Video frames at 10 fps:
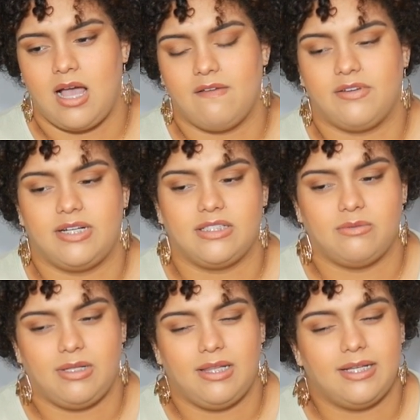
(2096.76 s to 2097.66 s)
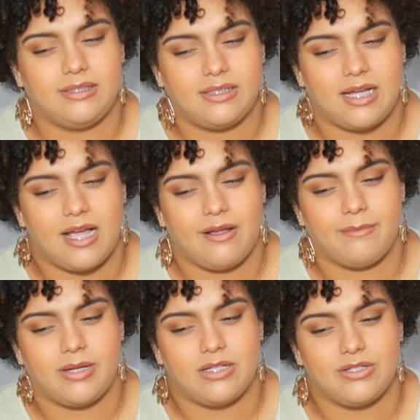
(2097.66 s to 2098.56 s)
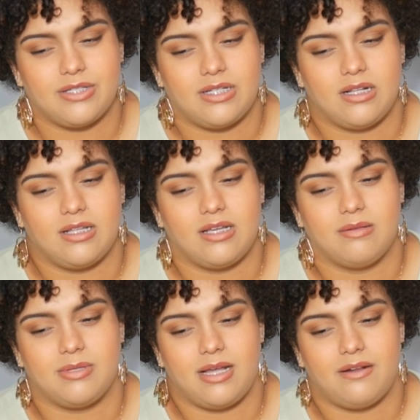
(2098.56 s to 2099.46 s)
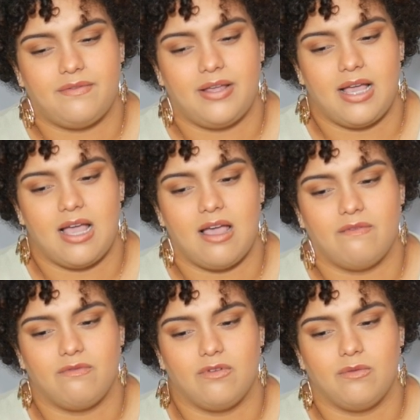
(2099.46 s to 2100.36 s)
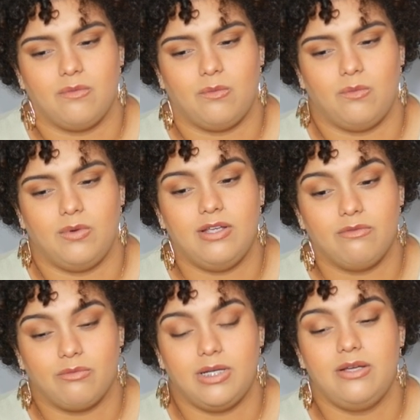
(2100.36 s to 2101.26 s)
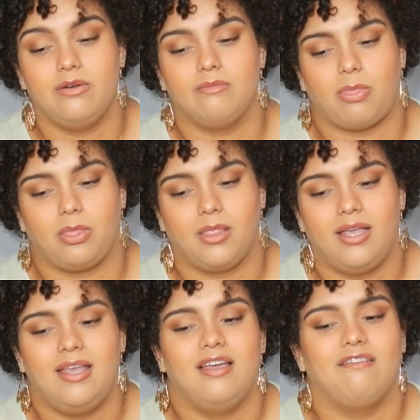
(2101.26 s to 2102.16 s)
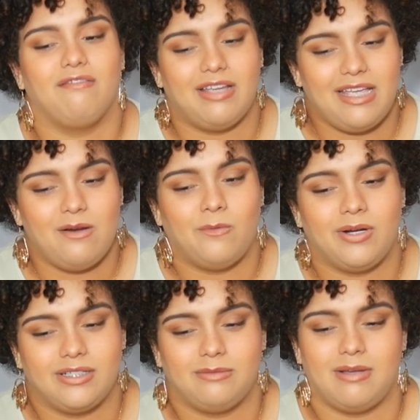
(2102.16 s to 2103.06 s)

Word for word: I've connected with LinkedIn hiring managers and nothing comes out of it. I have re- we reworked